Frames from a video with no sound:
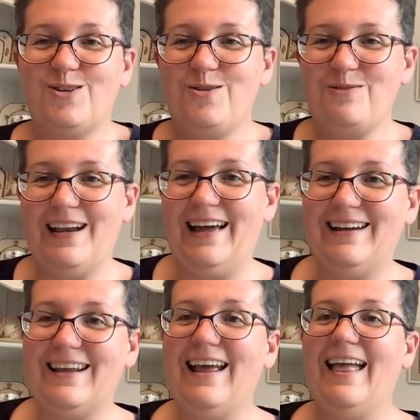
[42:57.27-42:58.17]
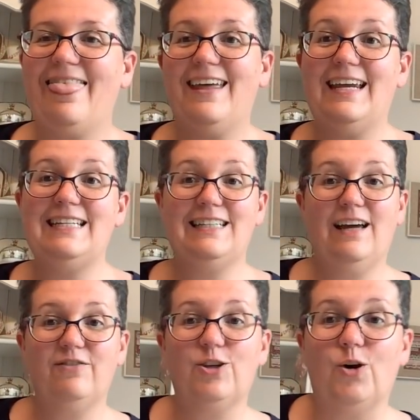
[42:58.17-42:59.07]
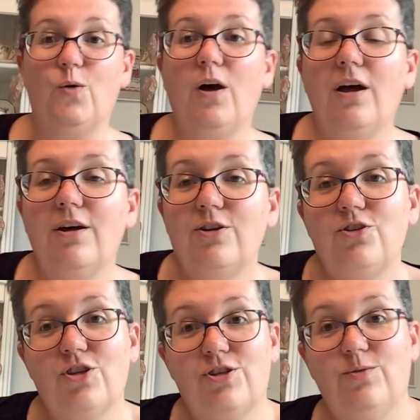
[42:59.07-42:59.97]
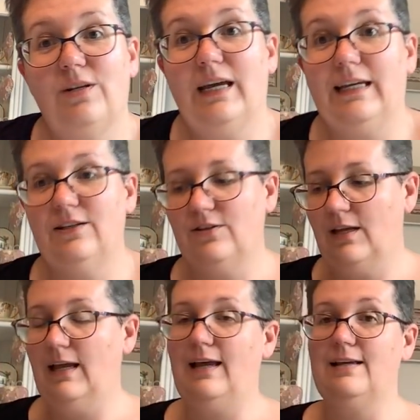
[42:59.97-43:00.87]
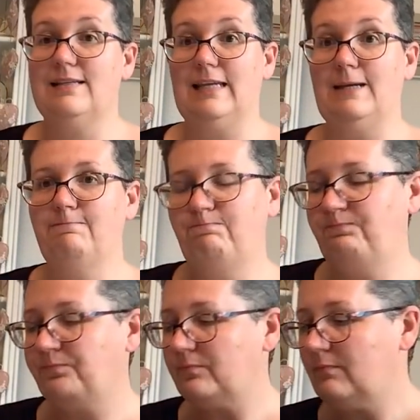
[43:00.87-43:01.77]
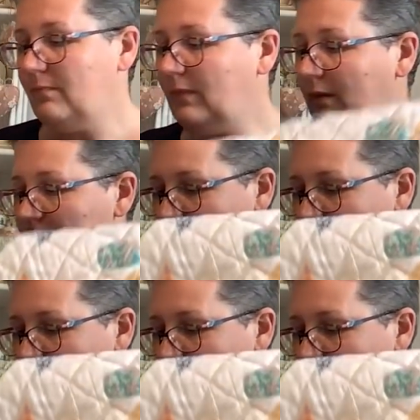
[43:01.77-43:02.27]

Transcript: glad that I did have a go, just so that I could see. So